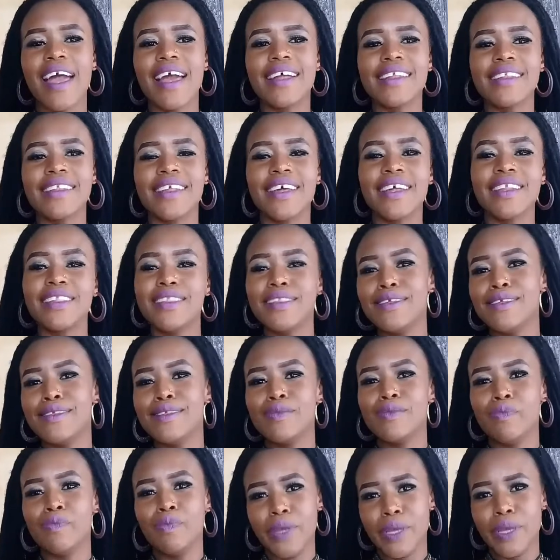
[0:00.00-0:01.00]
And then
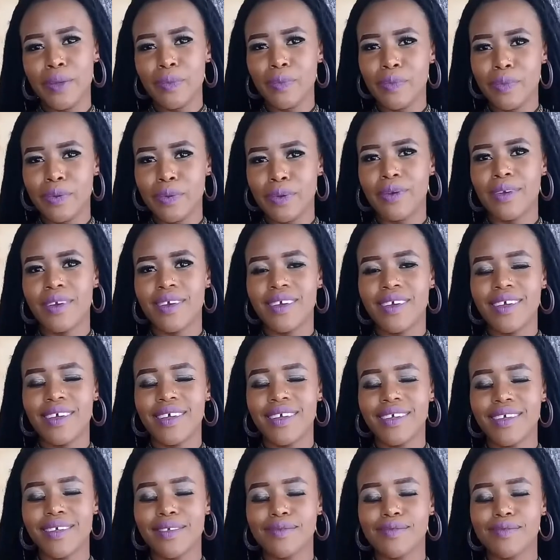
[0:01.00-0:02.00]
this babe,
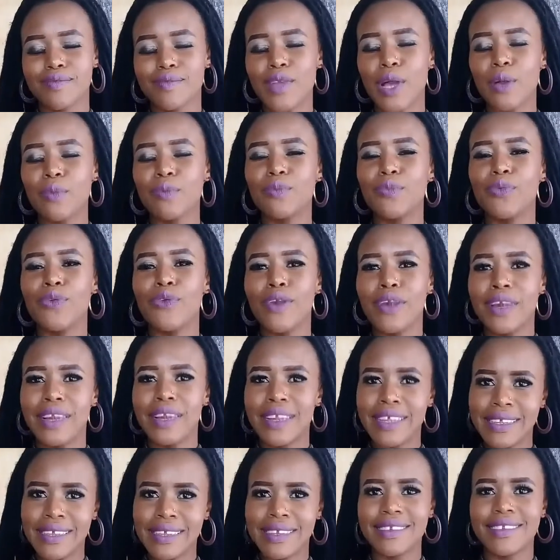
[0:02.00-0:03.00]

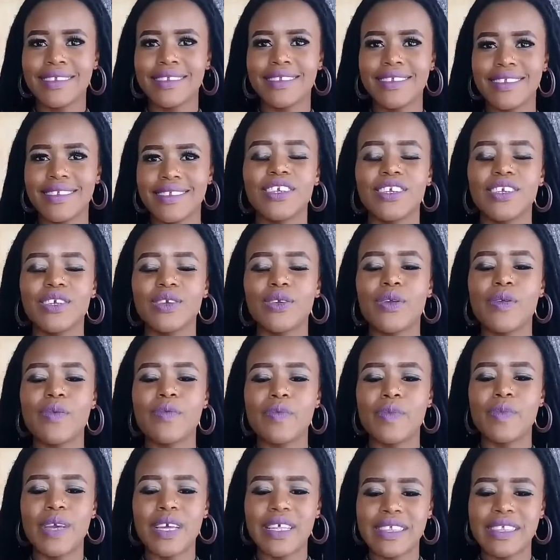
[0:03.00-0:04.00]
Pauline, she
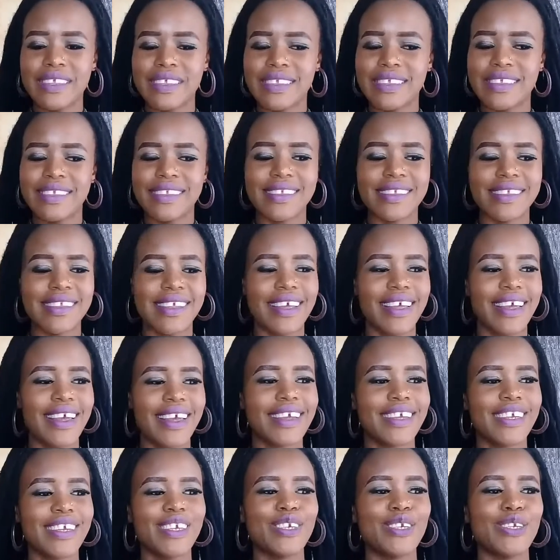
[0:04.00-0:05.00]
comments,
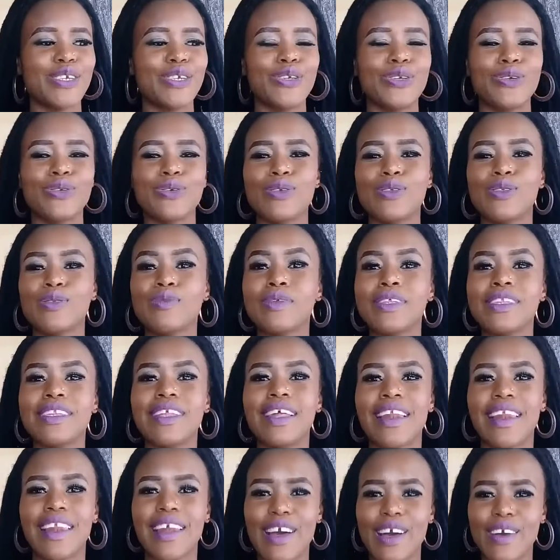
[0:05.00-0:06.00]
she shows me
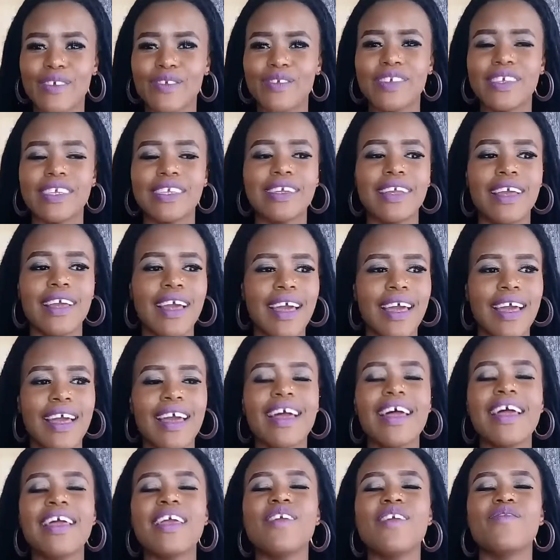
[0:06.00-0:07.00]
the love.
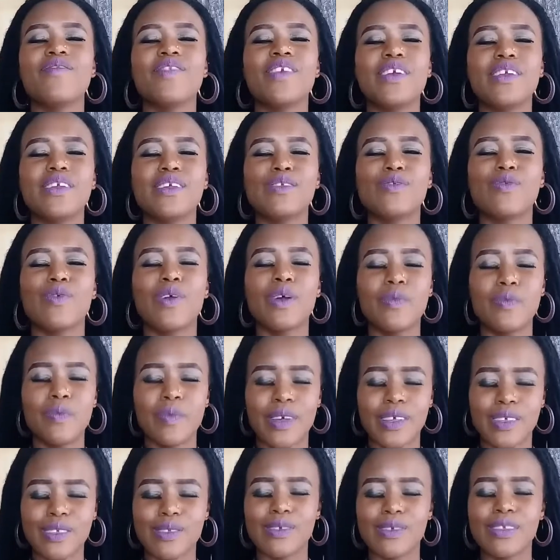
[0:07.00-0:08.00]
If there is one
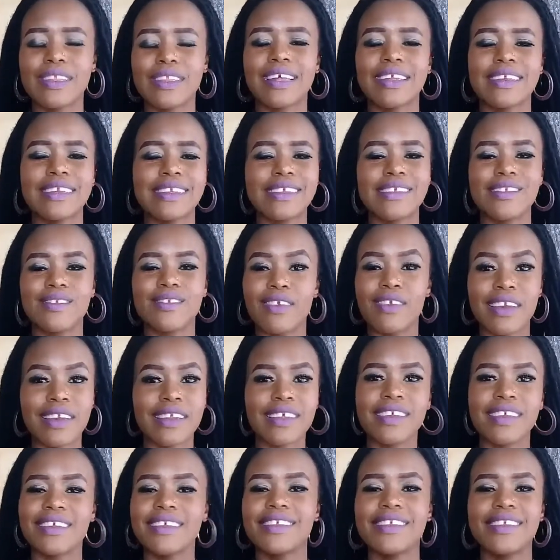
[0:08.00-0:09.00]
person that is
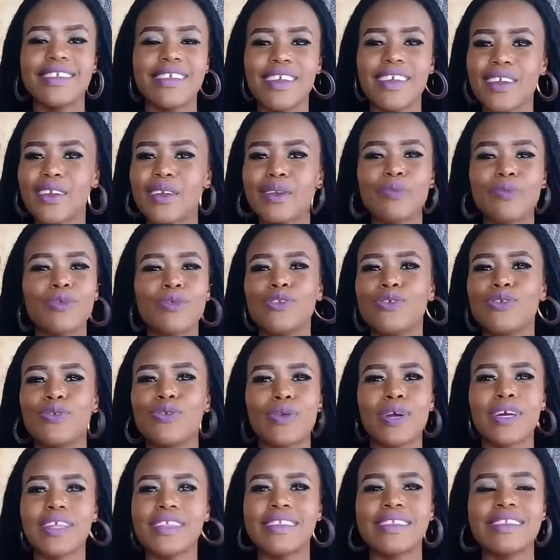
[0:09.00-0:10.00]
really steering me
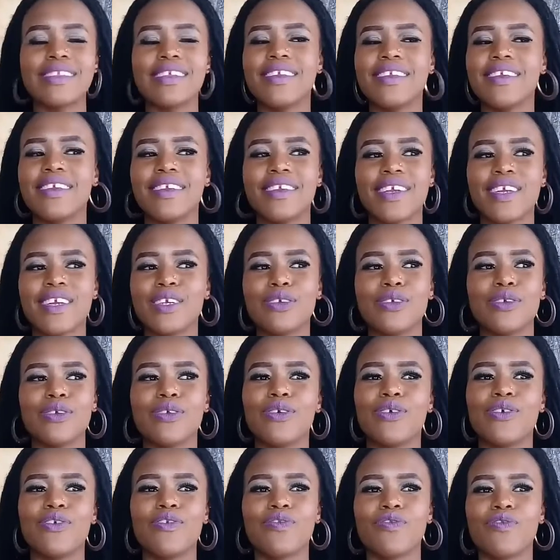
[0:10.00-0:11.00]
towards the
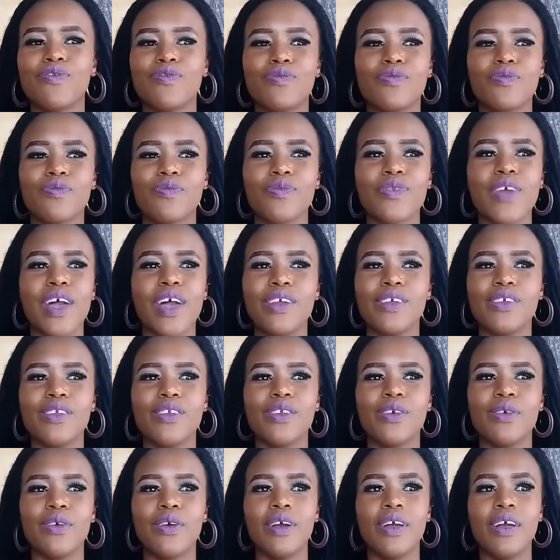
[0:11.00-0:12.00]
direction of, you
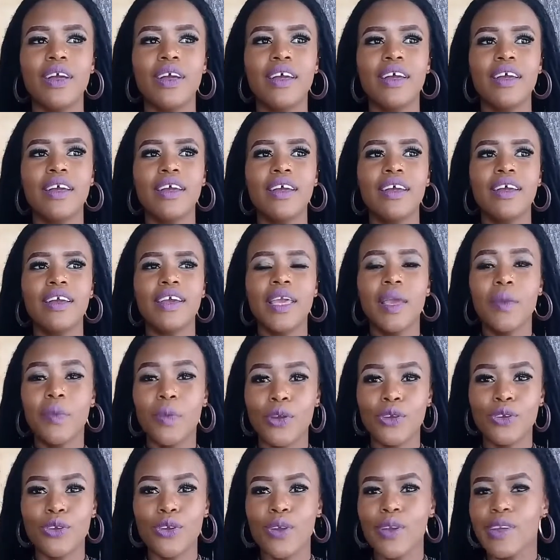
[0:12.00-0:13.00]
know,
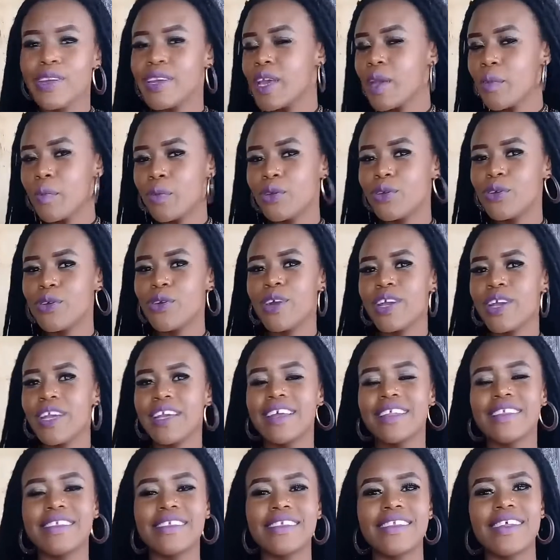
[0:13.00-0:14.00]
keep on
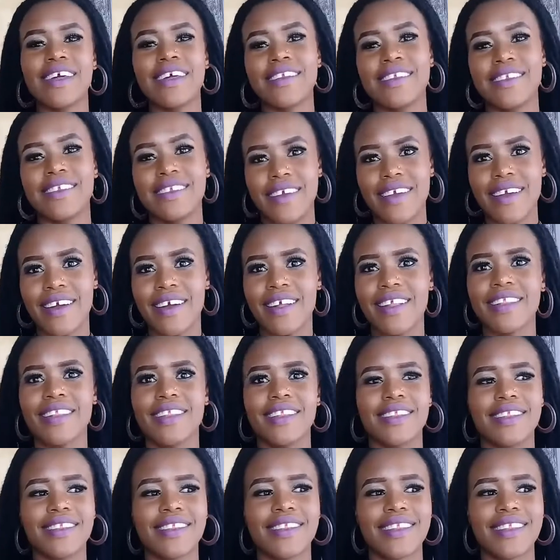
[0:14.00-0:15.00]
going, it's that girl.